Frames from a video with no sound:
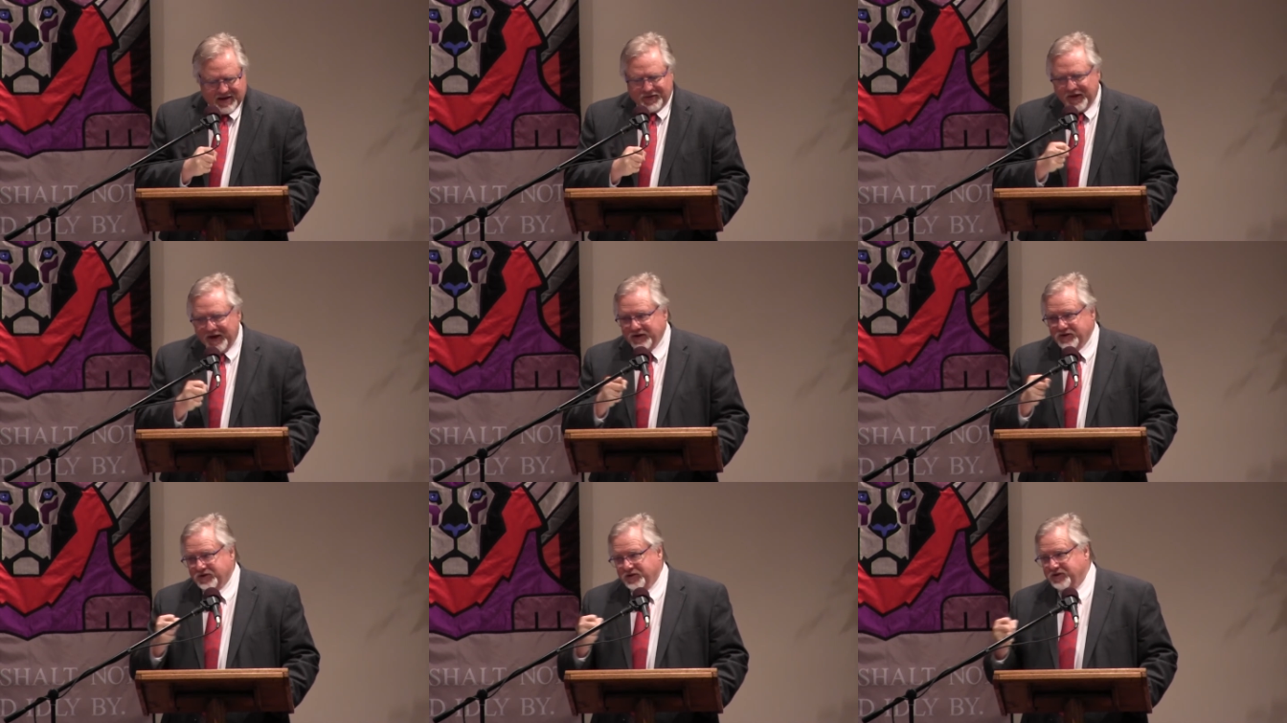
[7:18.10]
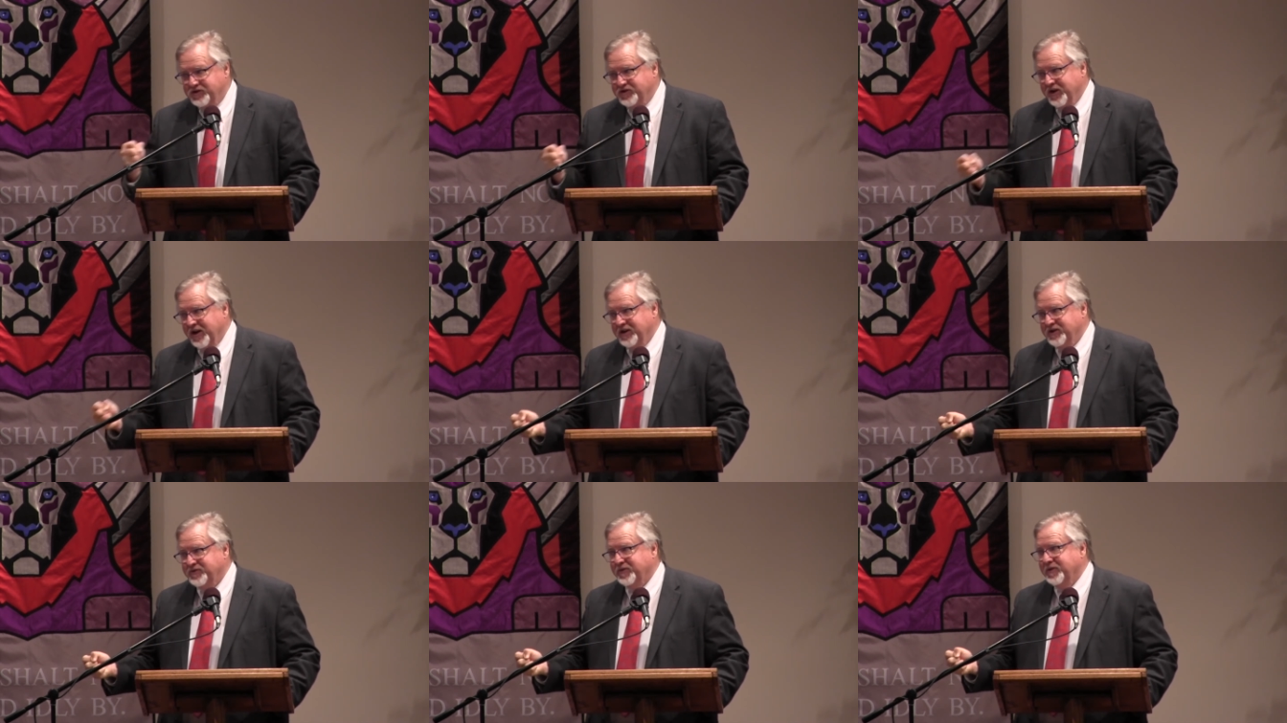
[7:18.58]
things could
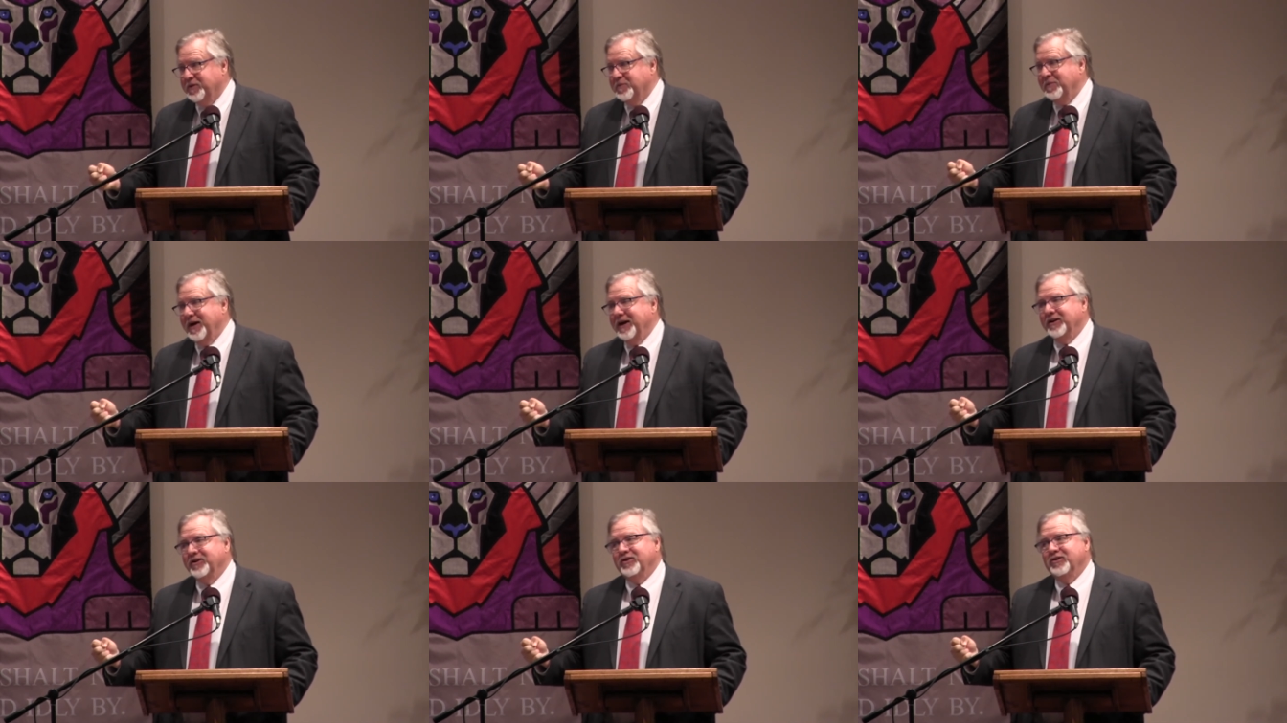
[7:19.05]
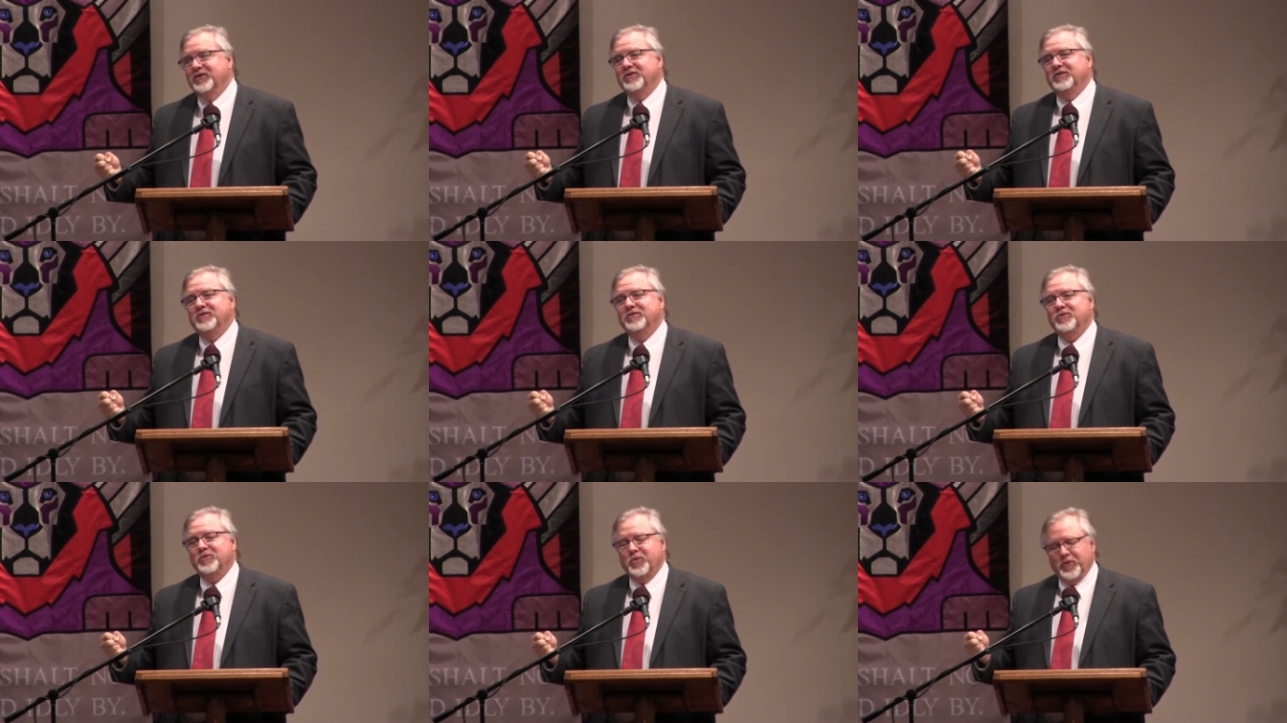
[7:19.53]
change for the
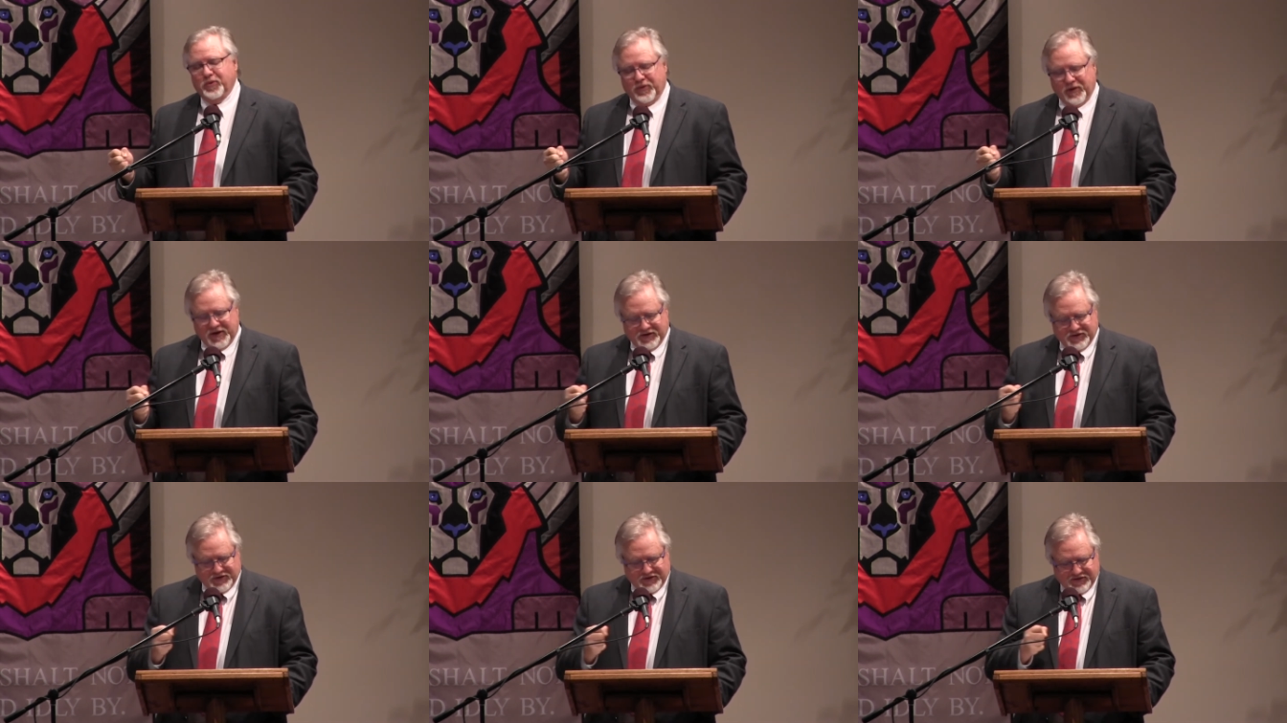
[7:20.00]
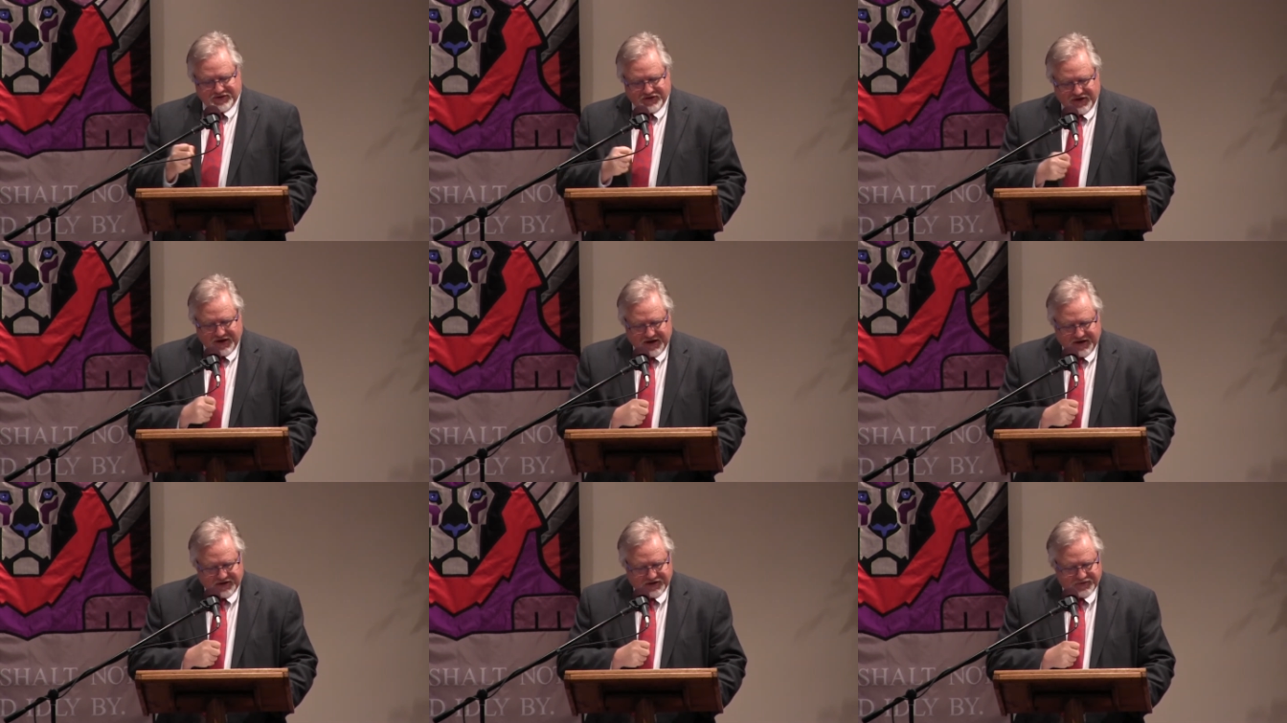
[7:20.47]
better or things could
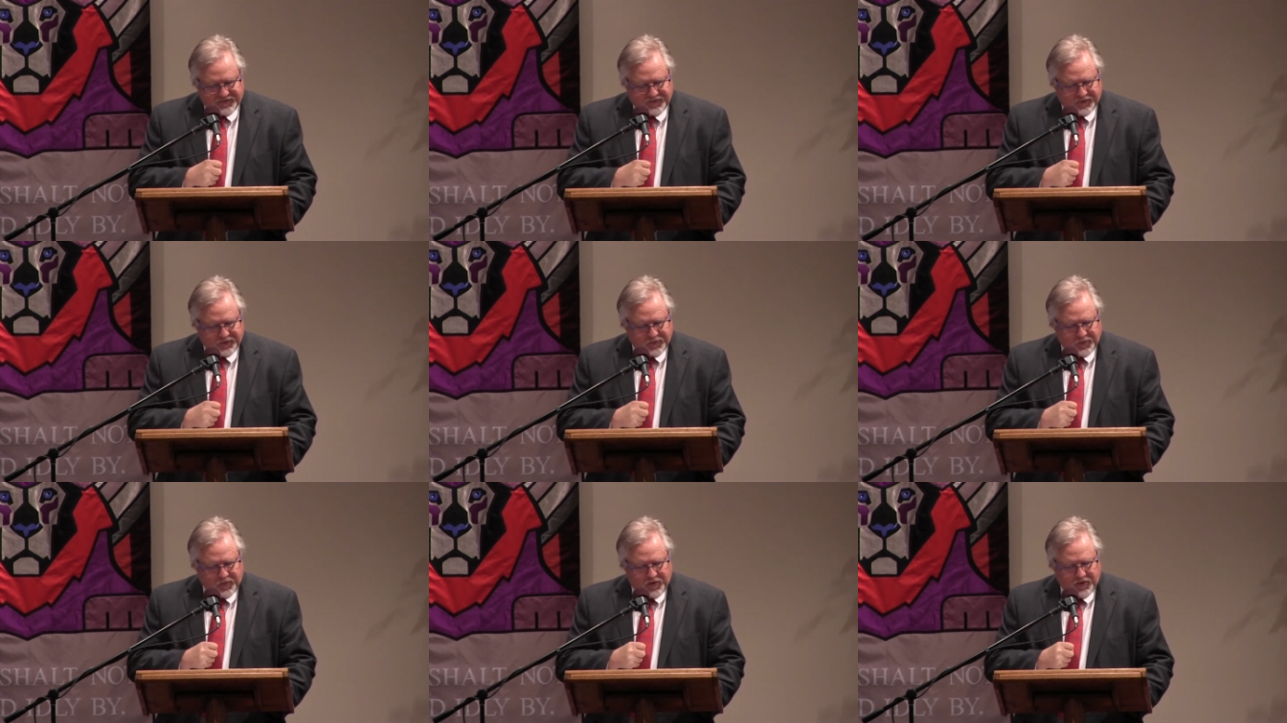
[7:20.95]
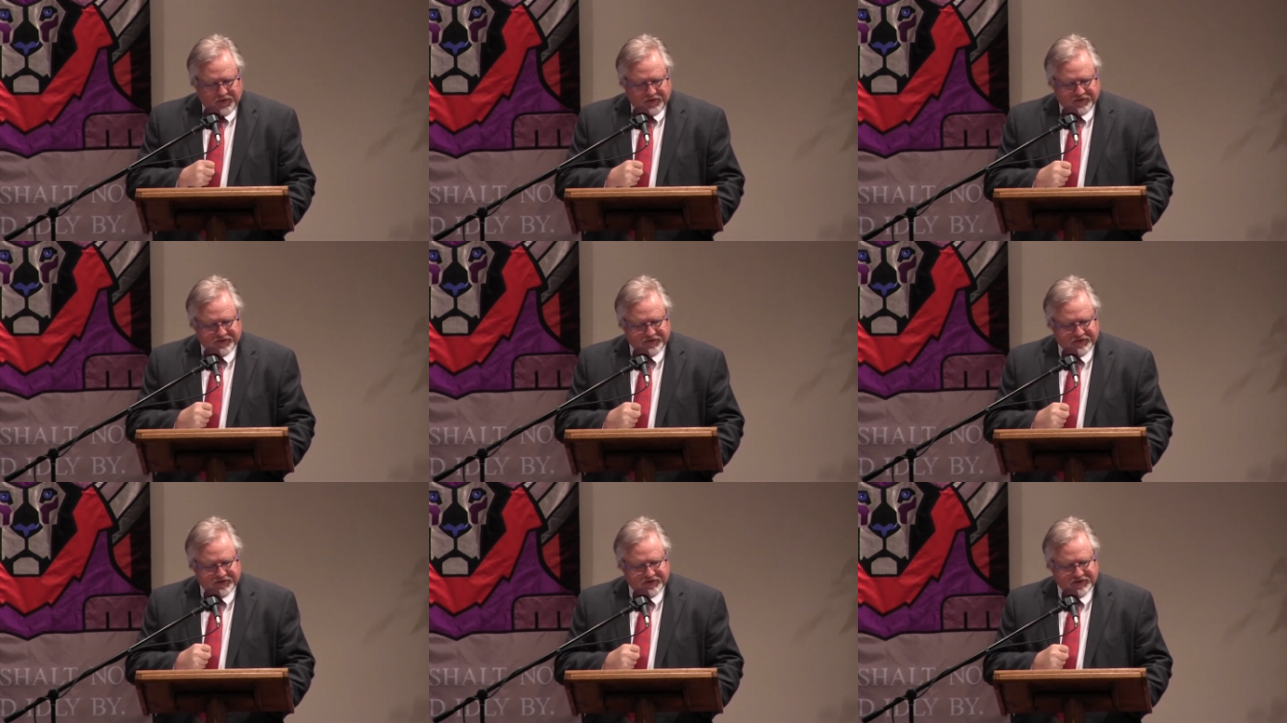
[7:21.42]
change for the
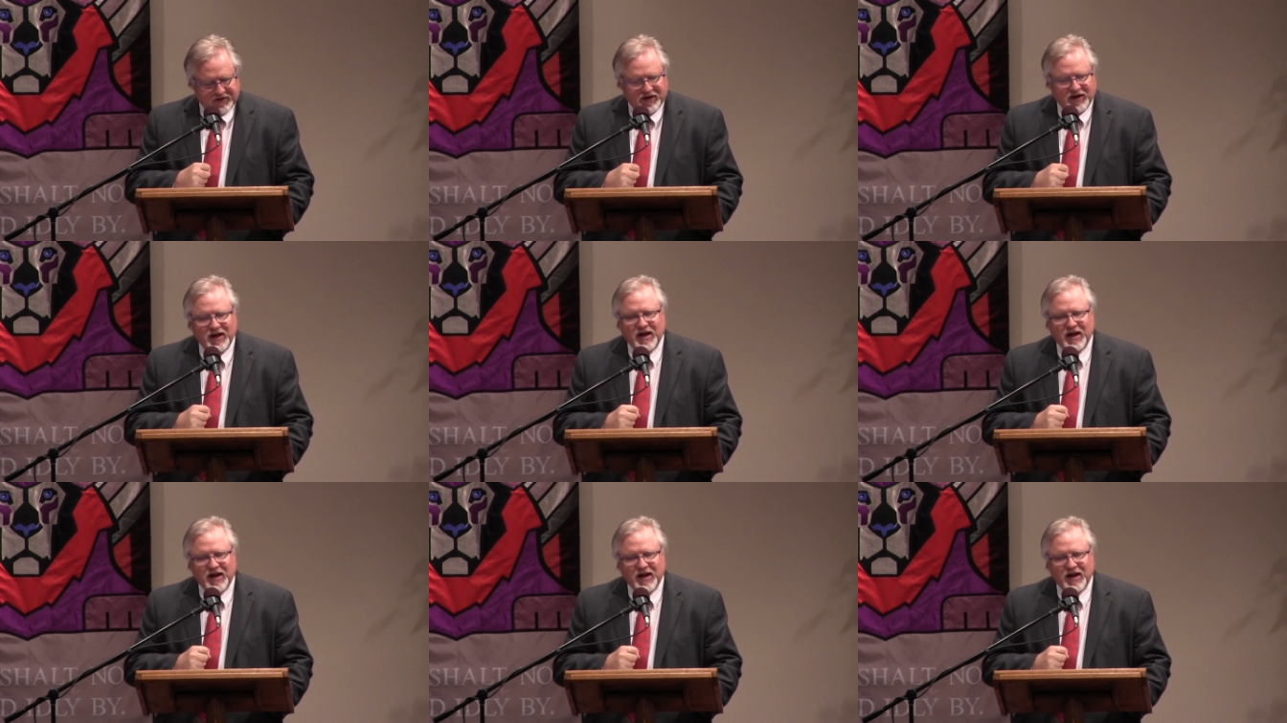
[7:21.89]
worse.